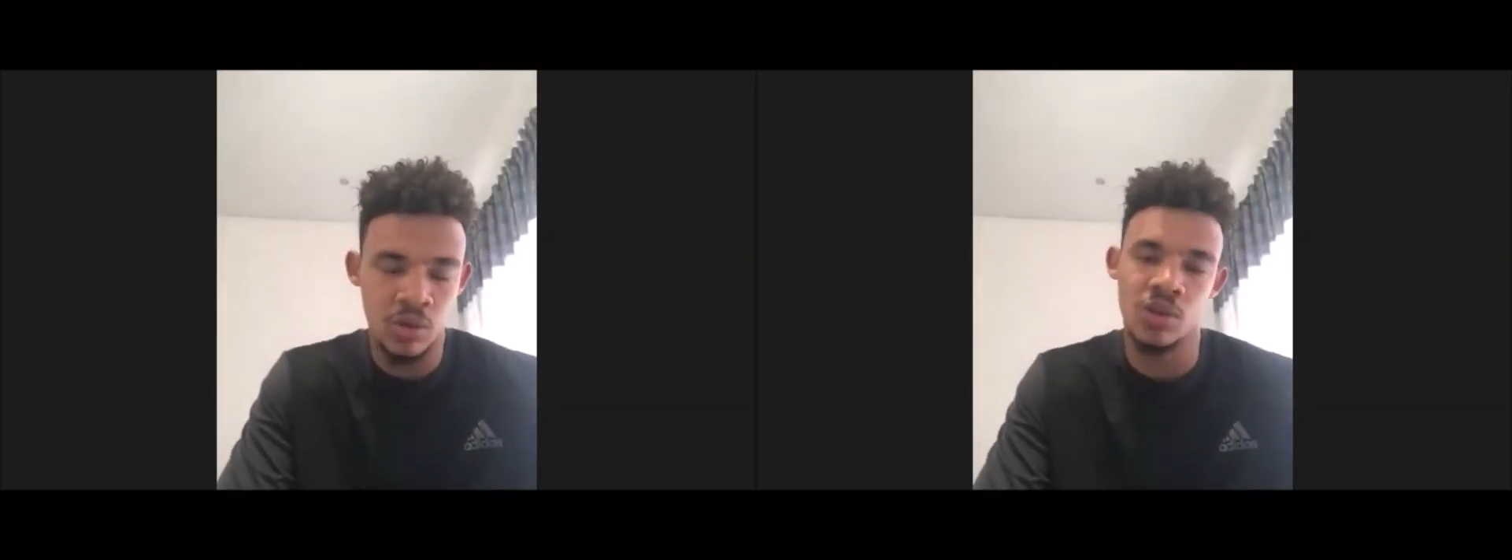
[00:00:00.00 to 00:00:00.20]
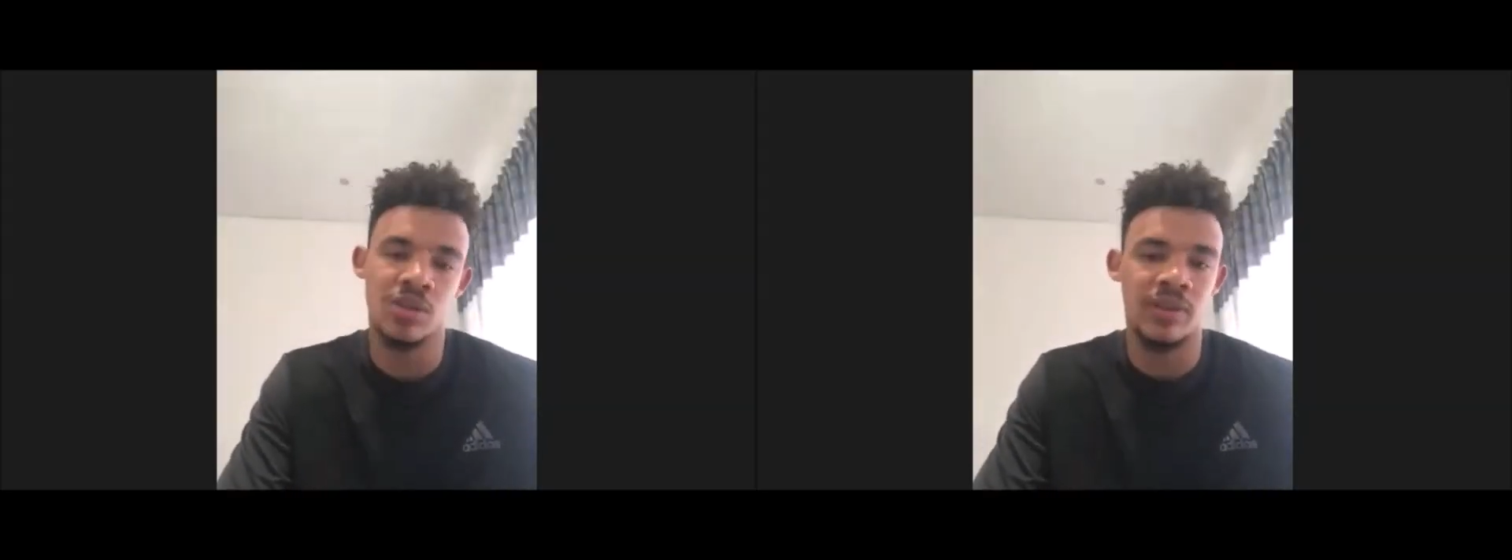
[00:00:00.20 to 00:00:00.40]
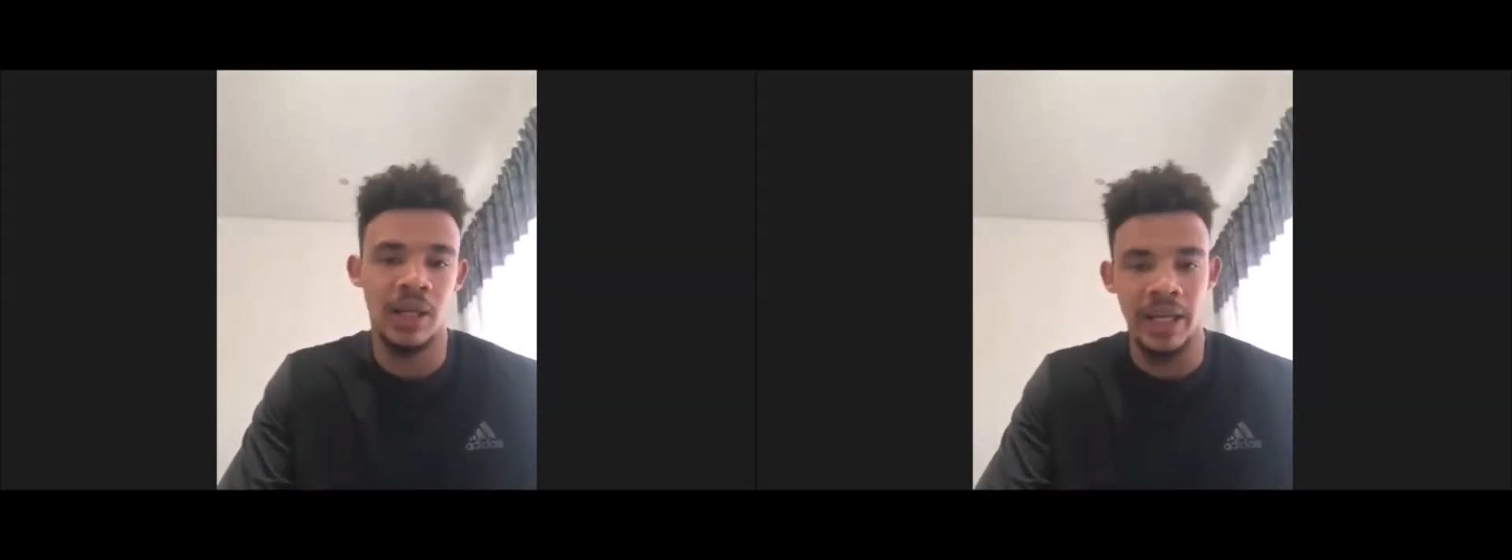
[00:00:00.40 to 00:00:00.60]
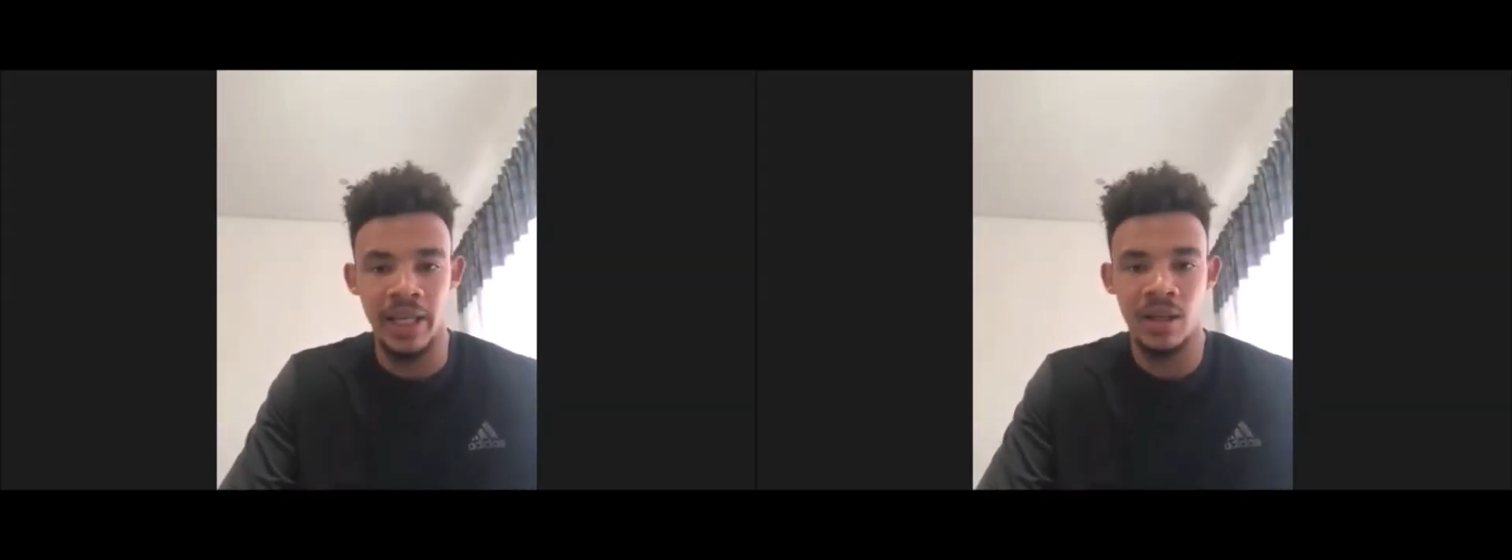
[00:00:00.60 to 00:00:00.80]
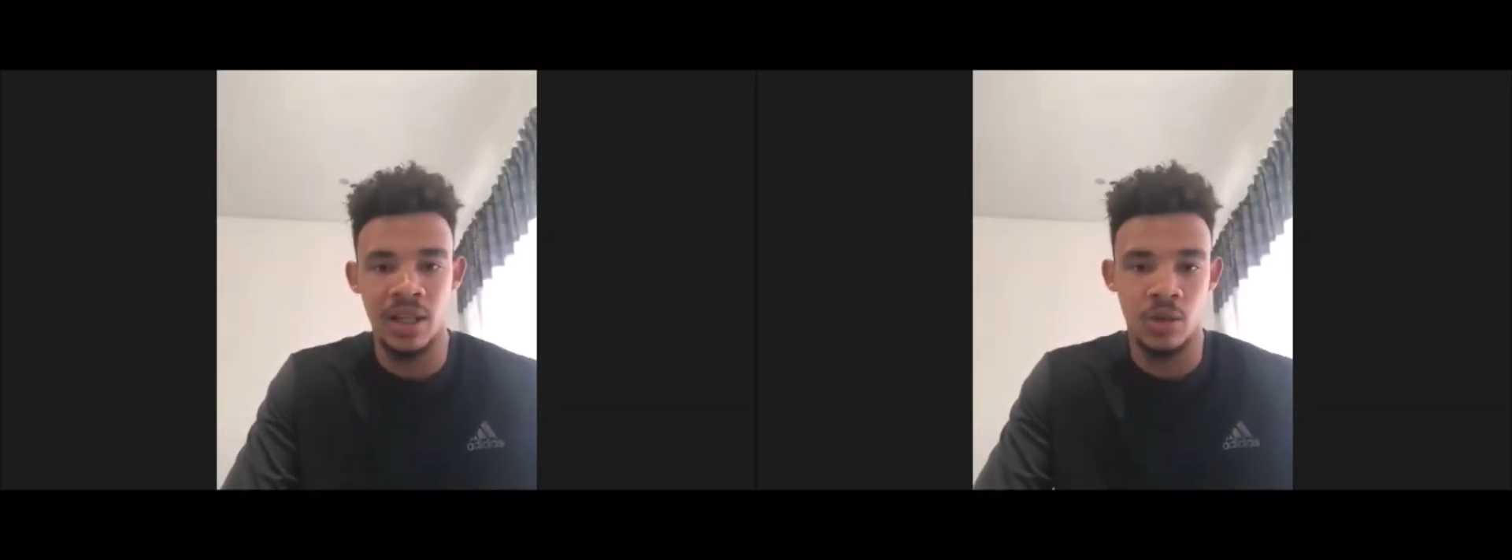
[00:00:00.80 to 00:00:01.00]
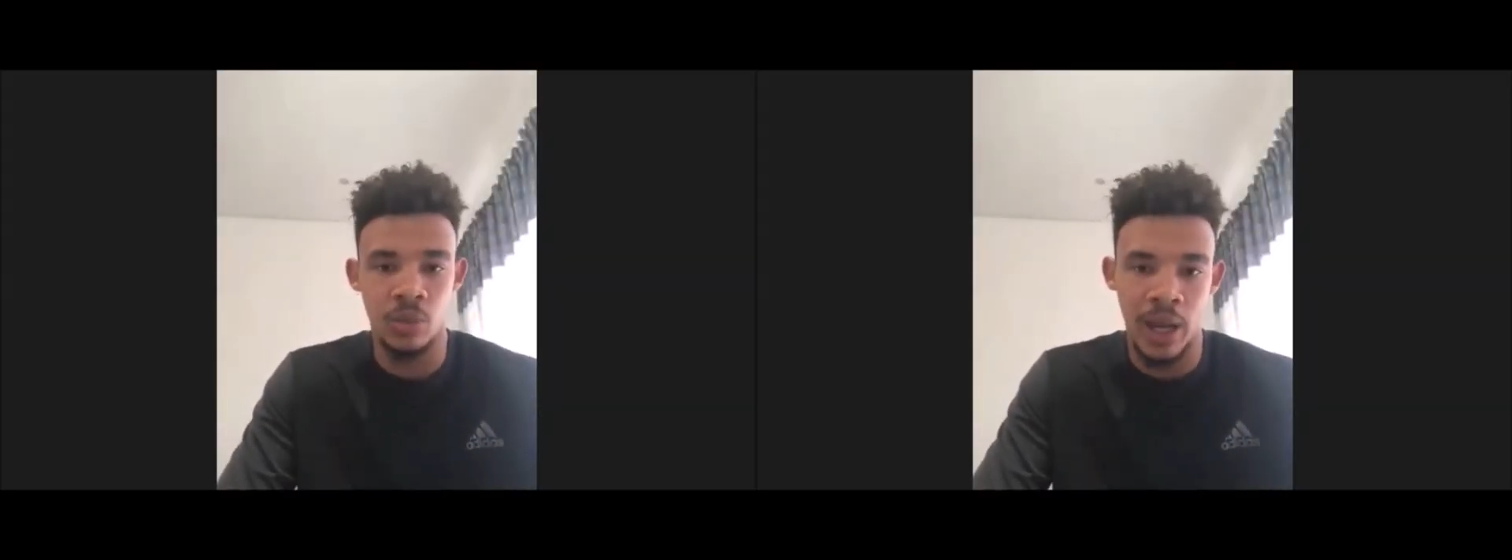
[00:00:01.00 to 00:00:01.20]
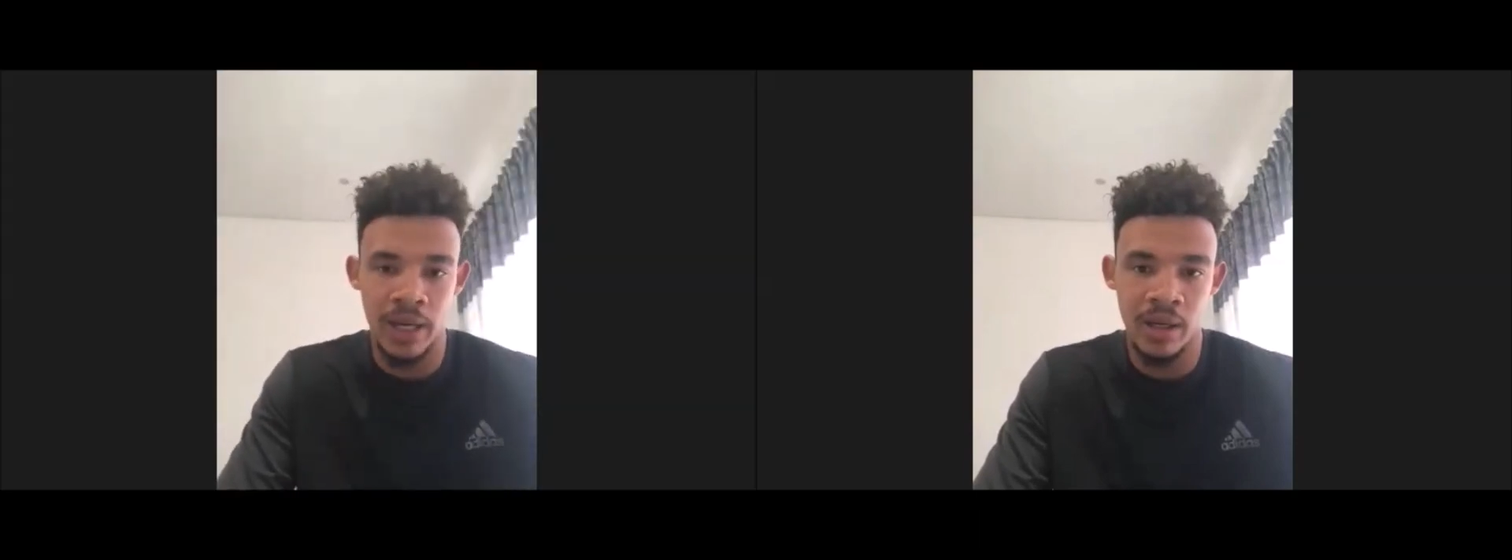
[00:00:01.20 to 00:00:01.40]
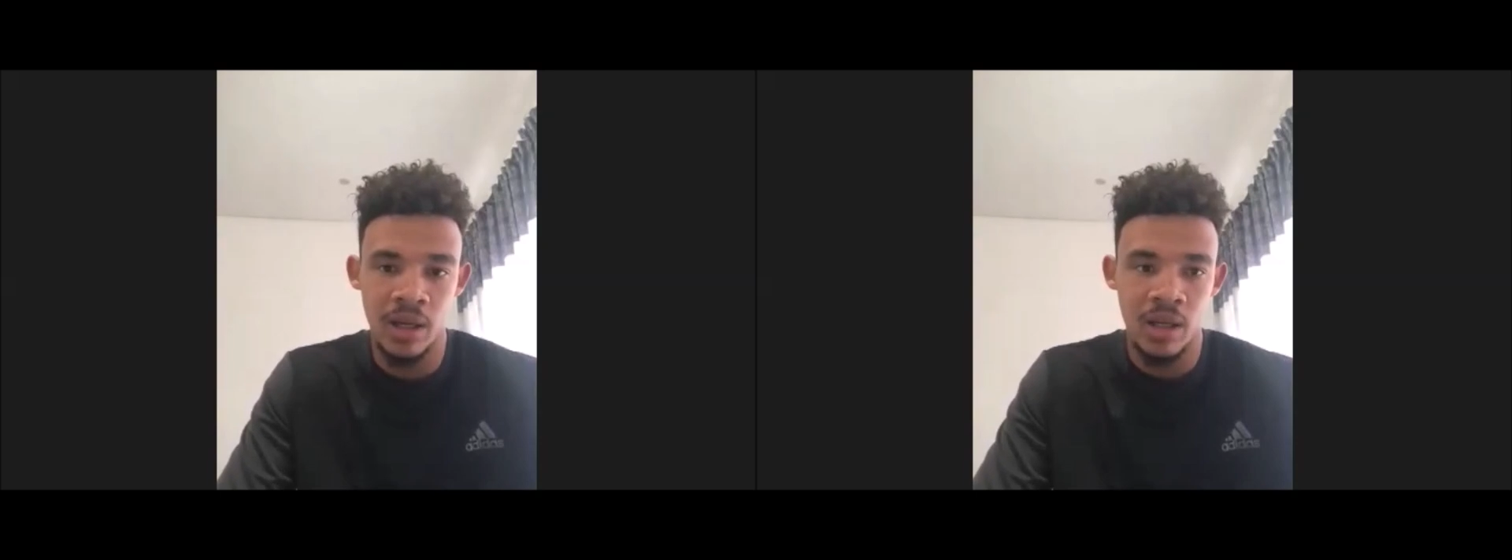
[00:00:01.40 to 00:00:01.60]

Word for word: because of the link that we had.